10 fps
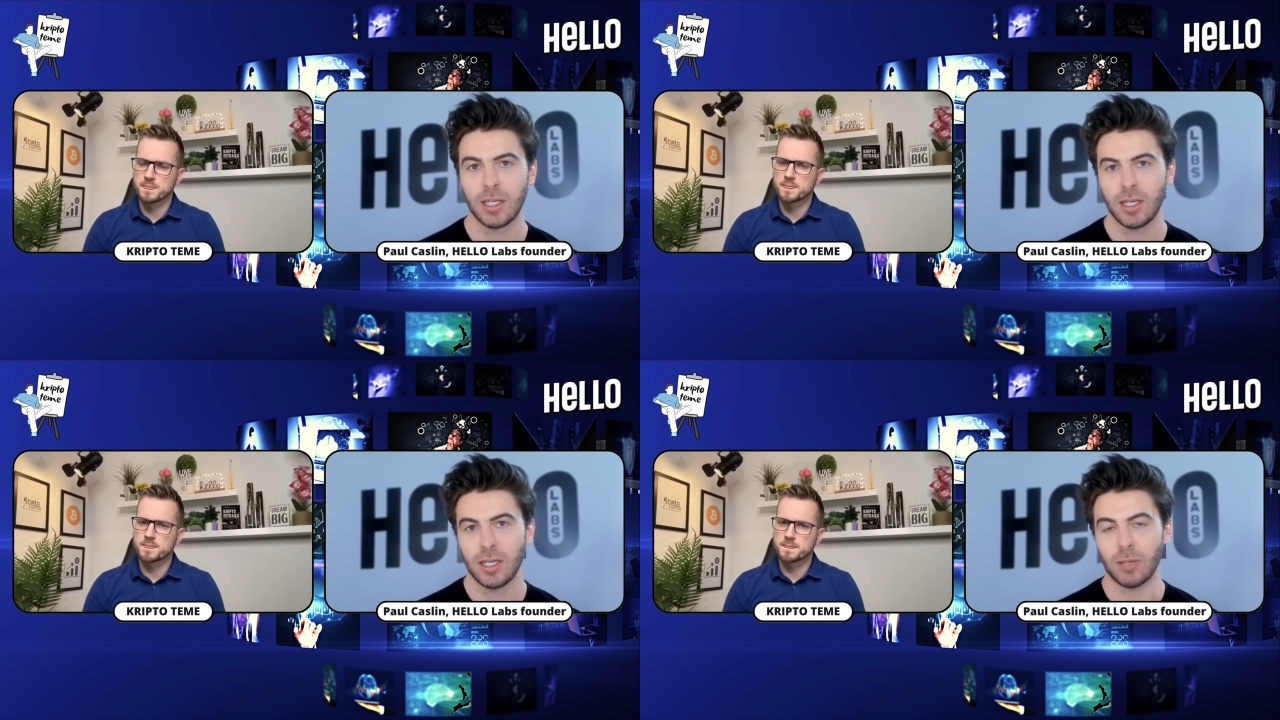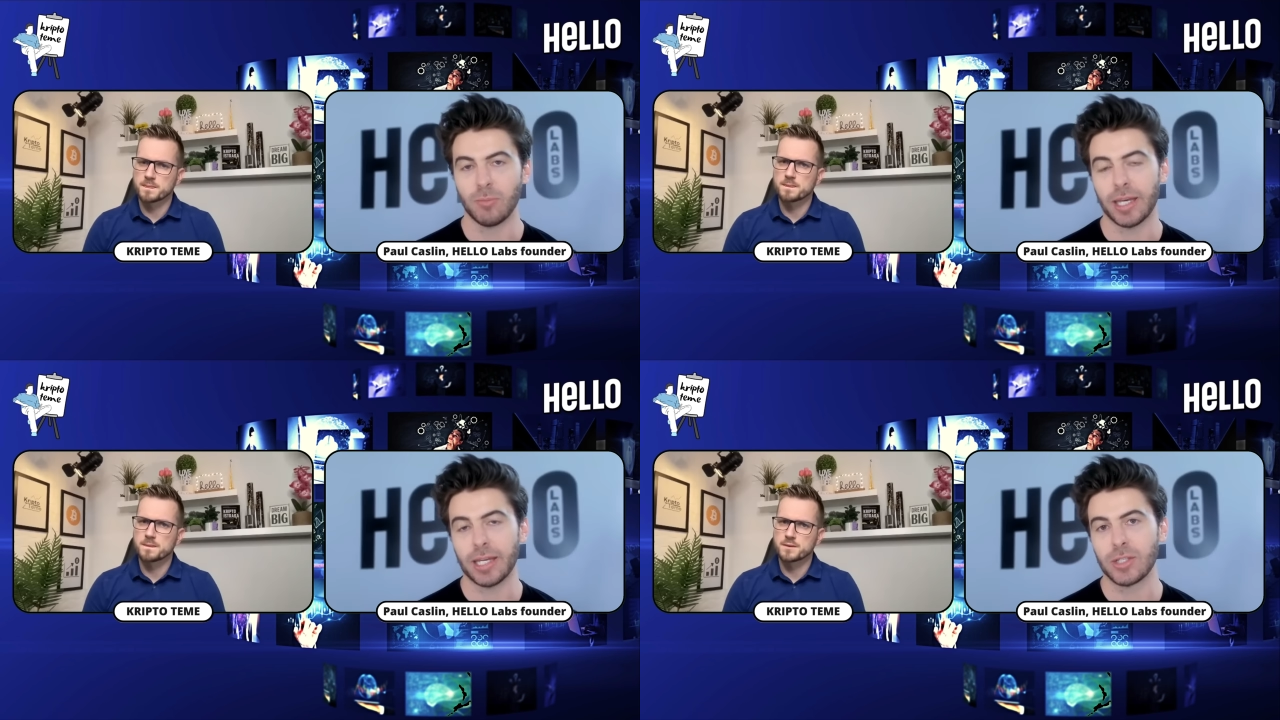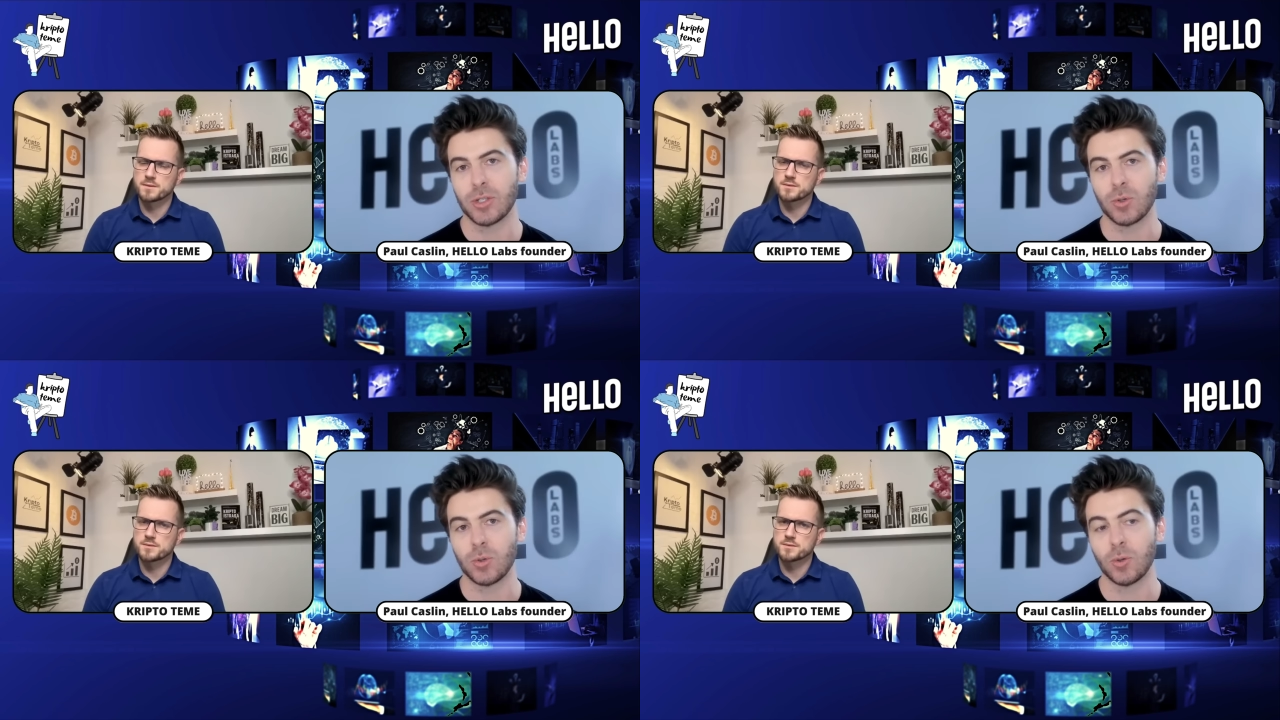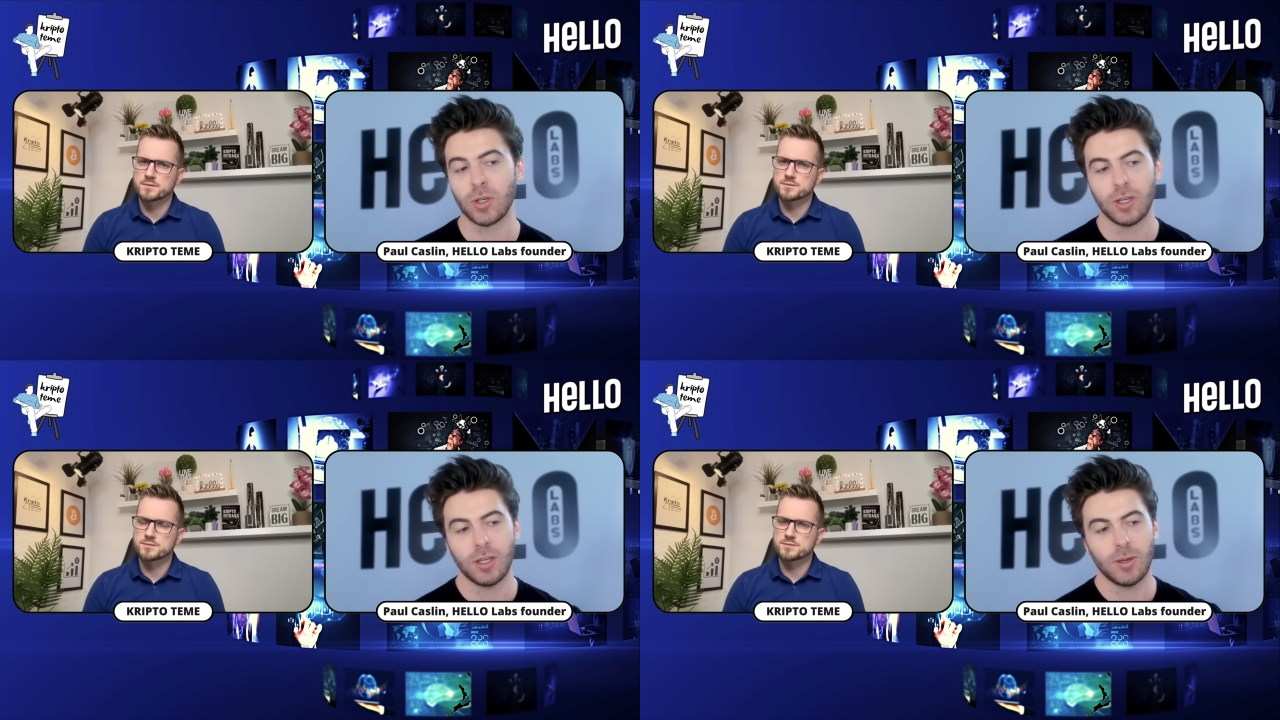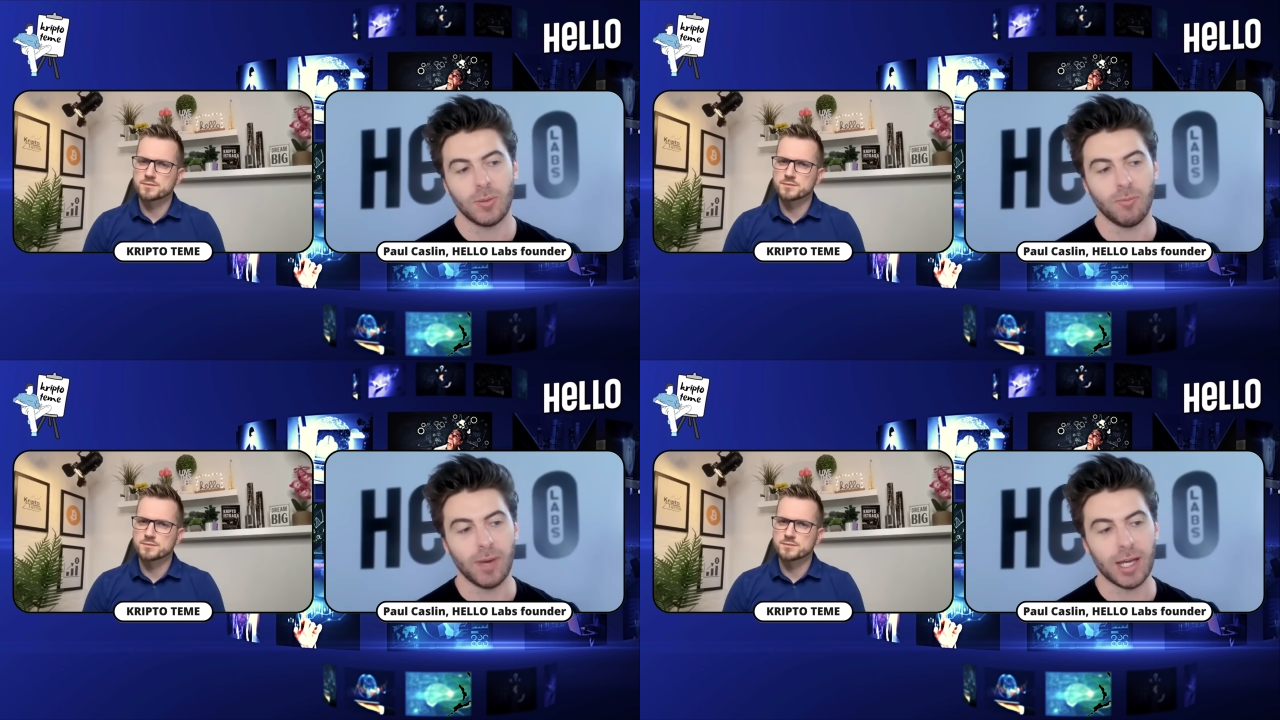Speaker 1: compared to
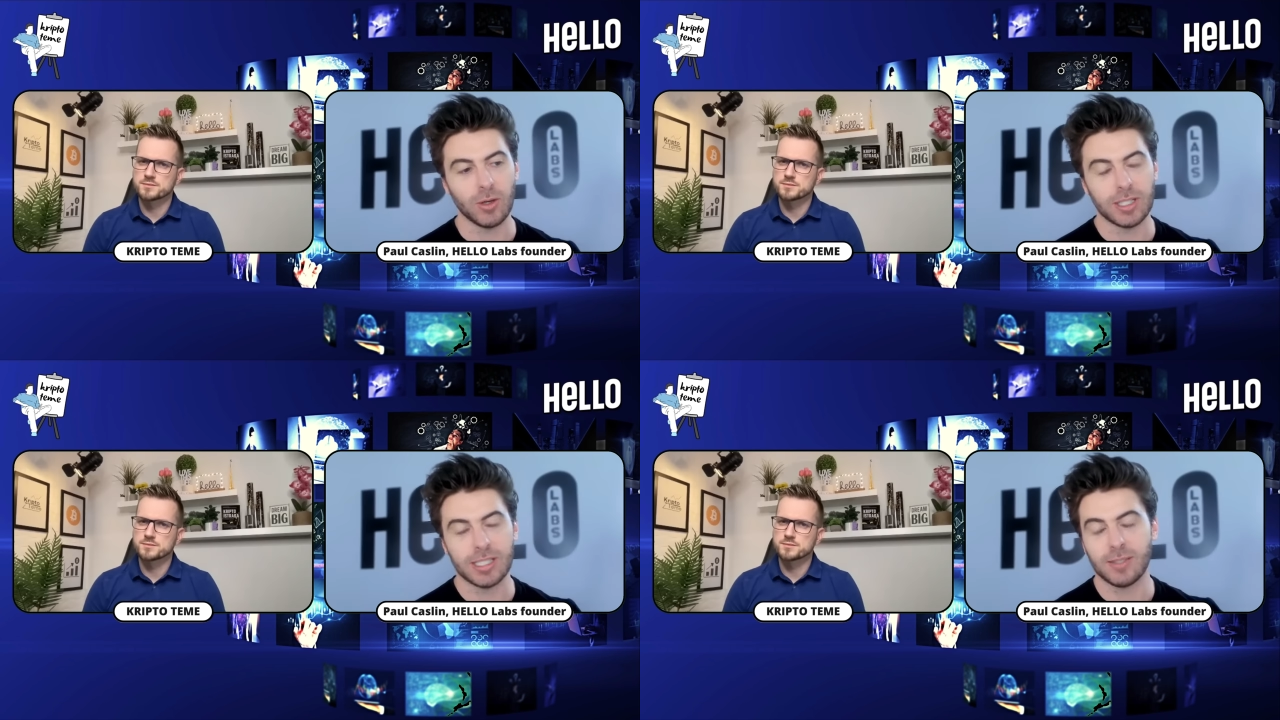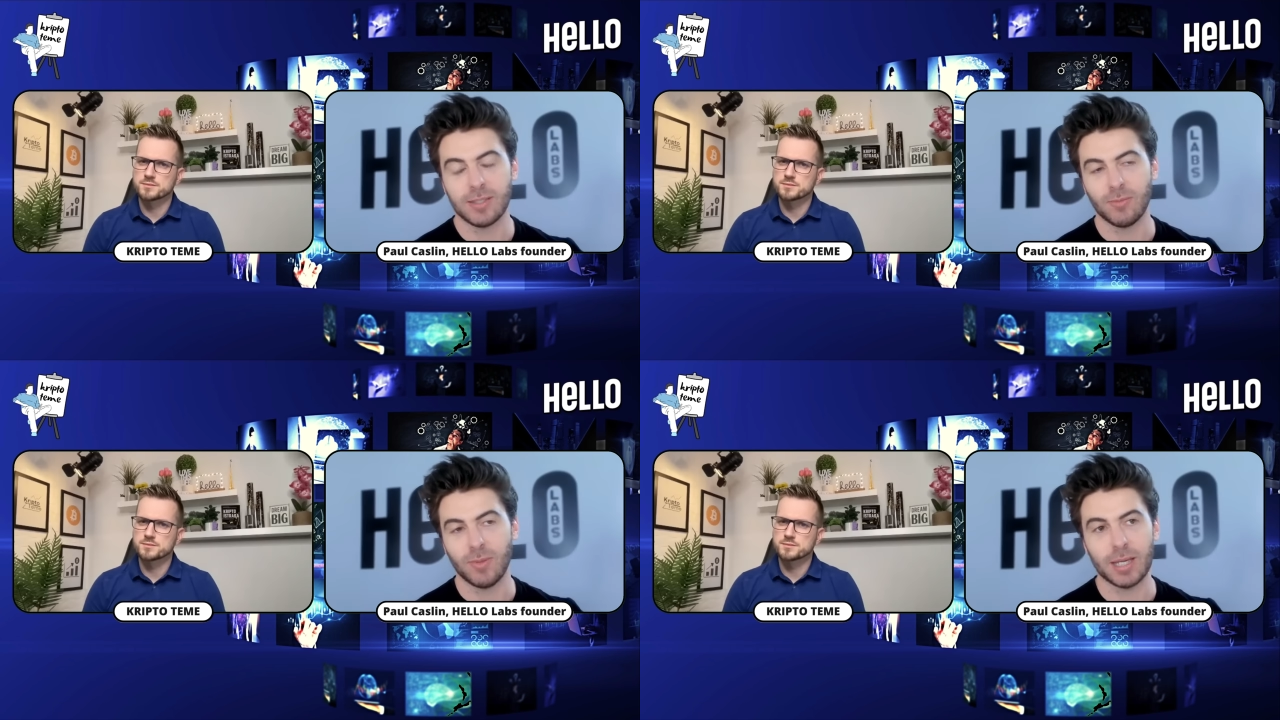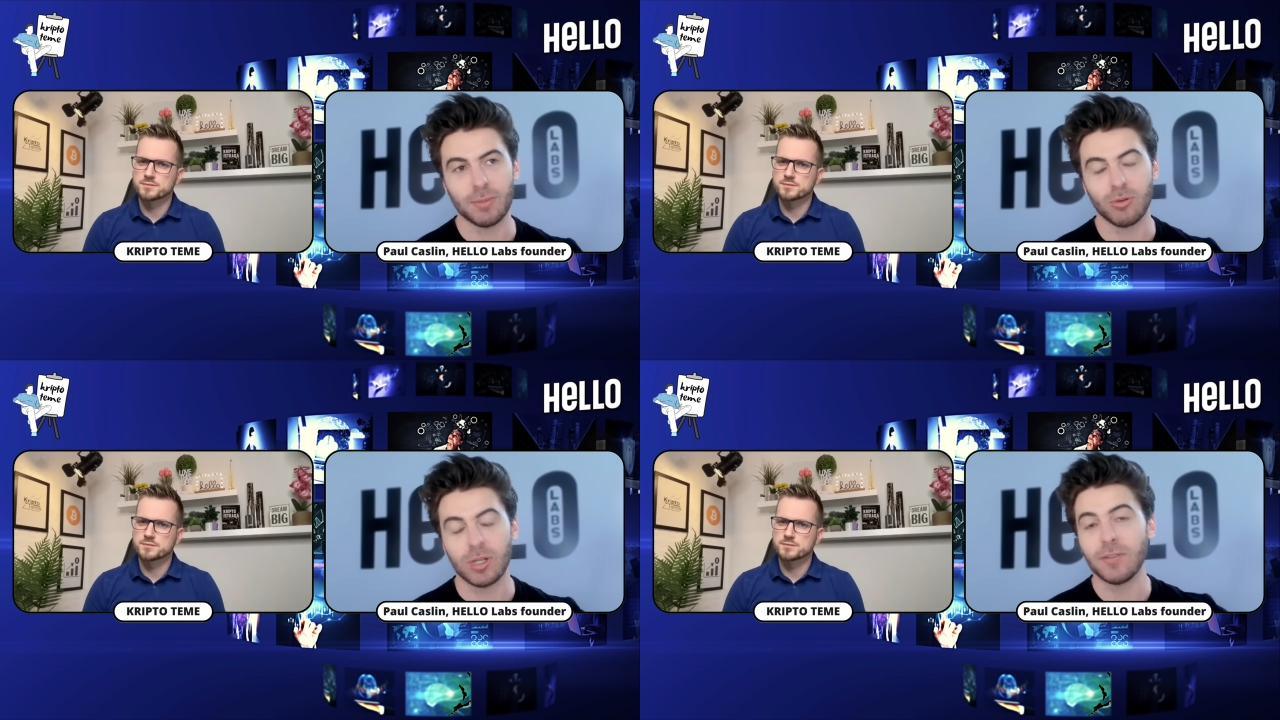my my previous